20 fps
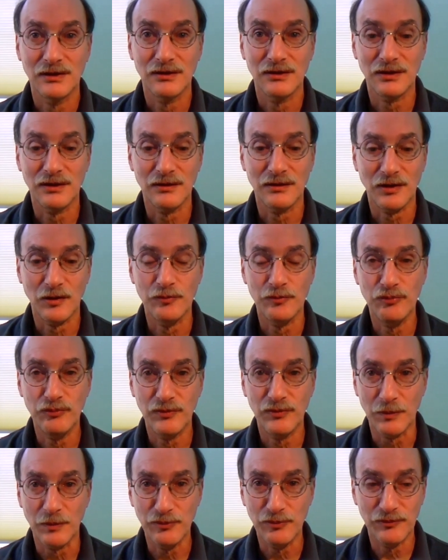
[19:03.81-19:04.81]
A
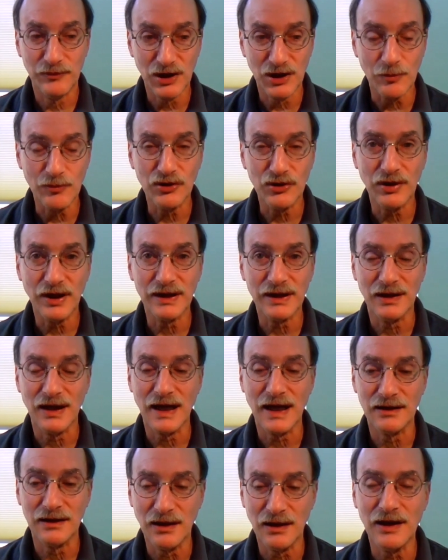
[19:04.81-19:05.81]
number like
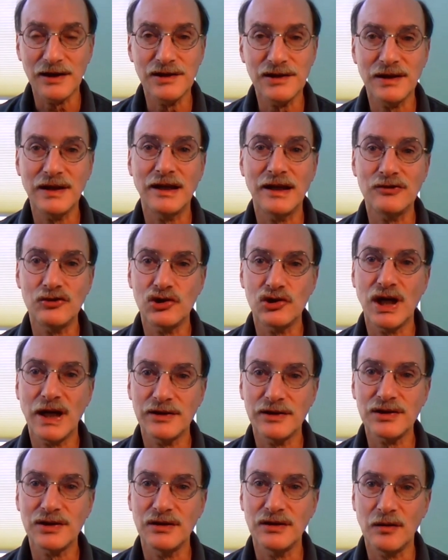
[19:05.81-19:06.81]
that, an odds against
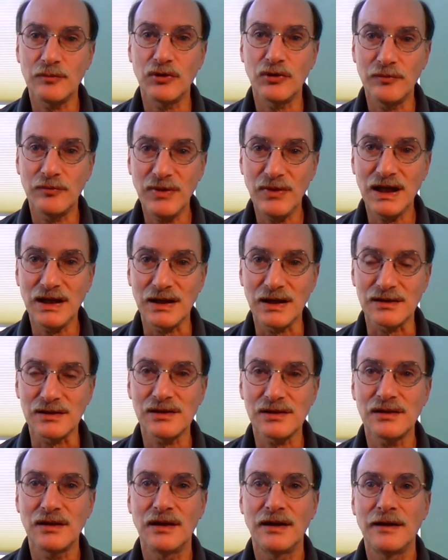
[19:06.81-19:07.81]
chance number,
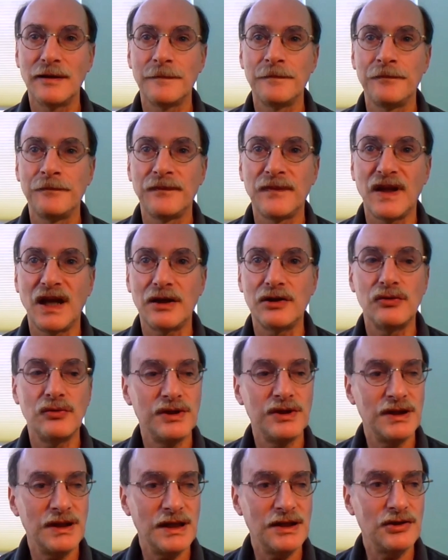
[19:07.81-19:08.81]
means that you
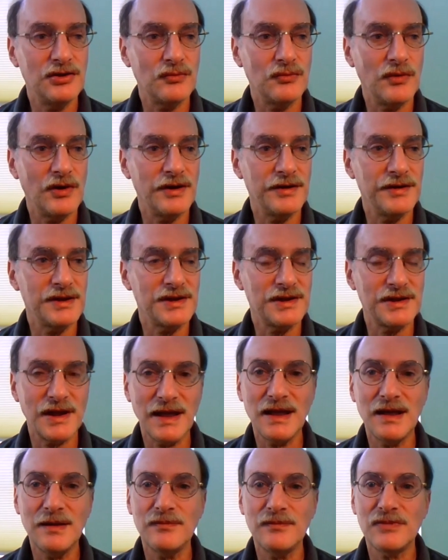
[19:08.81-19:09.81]
would need to run the
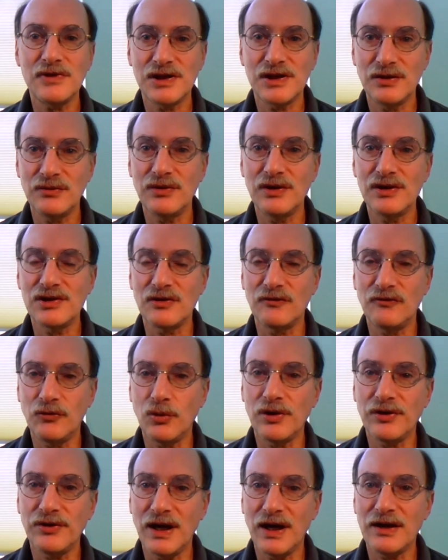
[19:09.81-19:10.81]
same series of
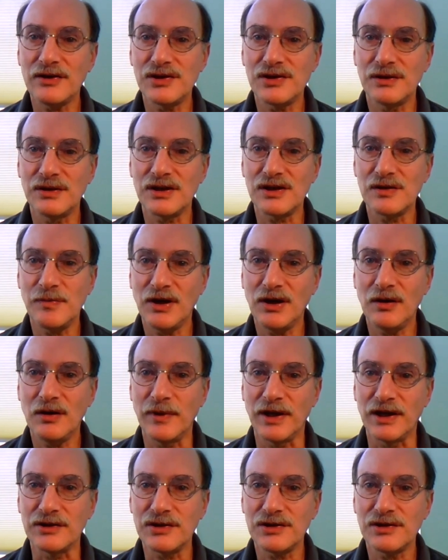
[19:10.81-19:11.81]
4,000
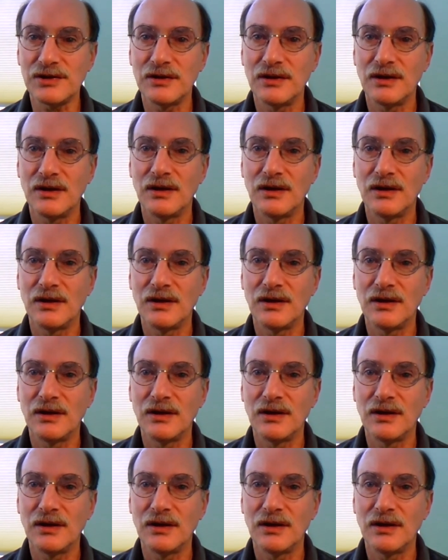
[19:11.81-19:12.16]
experiments